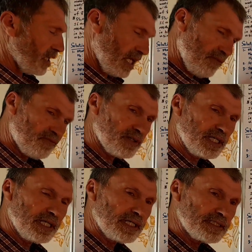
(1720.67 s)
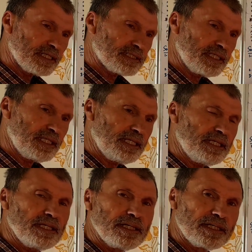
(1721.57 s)
If the
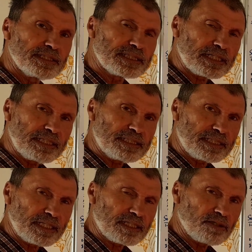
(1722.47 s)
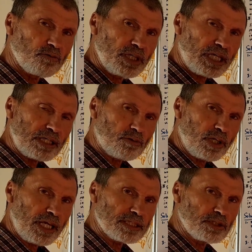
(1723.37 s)
T statistic we
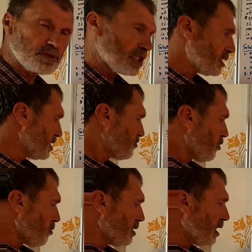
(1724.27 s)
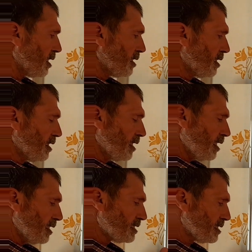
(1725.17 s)
calculate using this formula
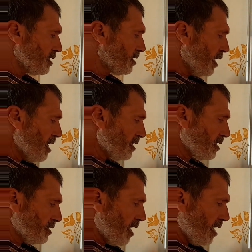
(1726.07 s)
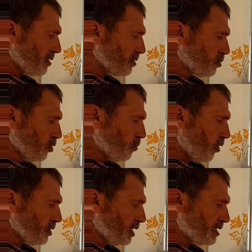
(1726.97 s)
is greater than
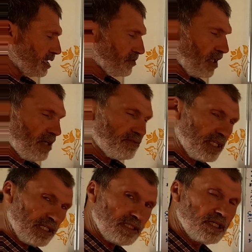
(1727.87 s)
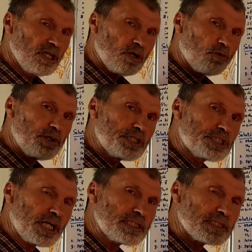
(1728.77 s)
2.365, then we
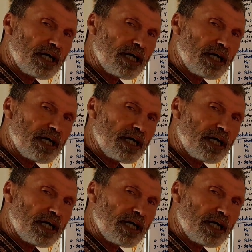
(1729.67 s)
reject